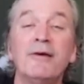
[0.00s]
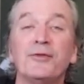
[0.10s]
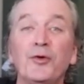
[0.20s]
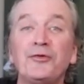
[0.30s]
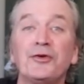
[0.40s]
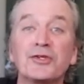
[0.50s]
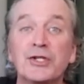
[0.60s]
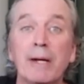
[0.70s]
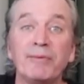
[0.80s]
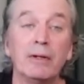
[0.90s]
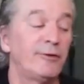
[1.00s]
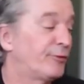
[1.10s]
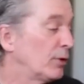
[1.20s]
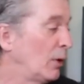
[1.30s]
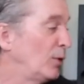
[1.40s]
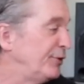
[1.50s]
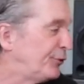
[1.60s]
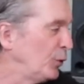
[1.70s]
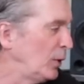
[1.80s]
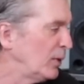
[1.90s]
Those are your shapes. Now let's figure out what he's
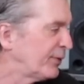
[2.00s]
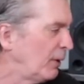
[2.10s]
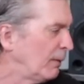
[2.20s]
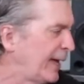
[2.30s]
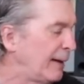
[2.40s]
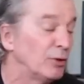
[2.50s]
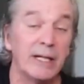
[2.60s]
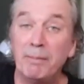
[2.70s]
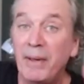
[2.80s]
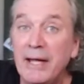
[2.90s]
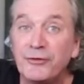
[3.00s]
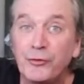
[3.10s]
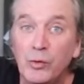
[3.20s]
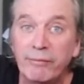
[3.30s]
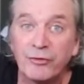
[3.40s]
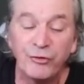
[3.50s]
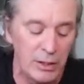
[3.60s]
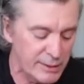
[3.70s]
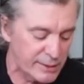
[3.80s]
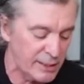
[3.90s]
doing with all that. Looking at page 2 of your
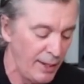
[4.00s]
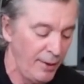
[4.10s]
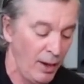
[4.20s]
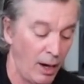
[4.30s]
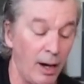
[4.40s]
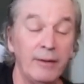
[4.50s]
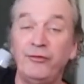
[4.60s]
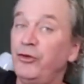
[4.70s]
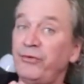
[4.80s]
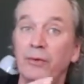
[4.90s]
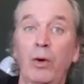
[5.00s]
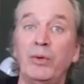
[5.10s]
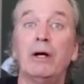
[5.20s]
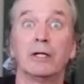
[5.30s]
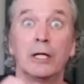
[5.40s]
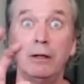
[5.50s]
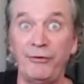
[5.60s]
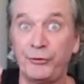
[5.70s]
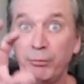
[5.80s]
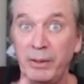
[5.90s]
sheets, just what we call a
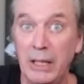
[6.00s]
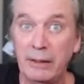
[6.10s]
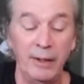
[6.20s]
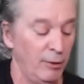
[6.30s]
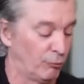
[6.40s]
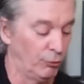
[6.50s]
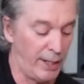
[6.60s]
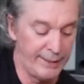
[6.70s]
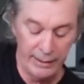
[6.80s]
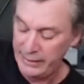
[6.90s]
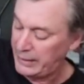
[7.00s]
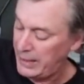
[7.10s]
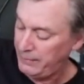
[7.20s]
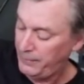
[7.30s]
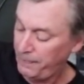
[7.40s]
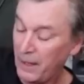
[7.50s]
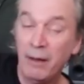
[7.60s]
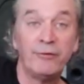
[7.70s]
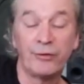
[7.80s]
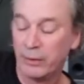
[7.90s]
cluster pluck right out of the gate.
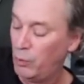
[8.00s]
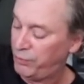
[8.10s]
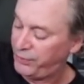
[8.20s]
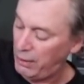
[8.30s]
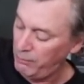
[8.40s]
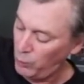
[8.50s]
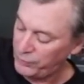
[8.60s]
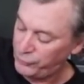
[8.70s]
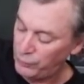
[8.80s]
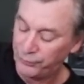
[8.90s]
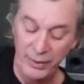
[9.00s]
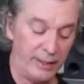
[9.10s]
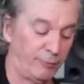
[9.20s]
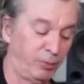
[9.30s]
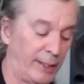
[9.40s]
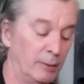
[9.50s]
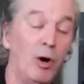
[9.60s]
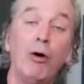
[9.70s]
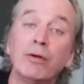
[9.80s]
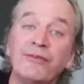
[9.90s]
Just gonna go thumb, 1, 2, 3. He's playing them
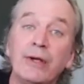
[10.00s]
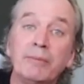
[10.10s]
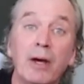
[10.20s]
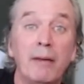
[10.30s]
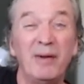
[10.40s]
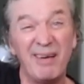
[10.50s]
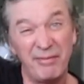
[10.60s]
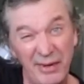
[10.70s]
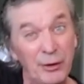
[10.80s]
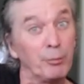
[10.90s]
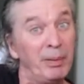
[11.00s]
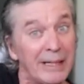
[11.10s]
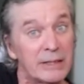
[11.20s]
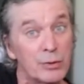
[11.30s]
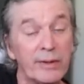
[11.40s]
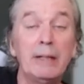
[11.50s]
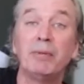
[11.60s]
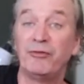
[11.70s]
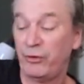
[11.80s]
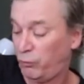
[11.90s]
all at the same time, not finger picked sort of thing,
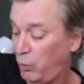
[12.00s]
but just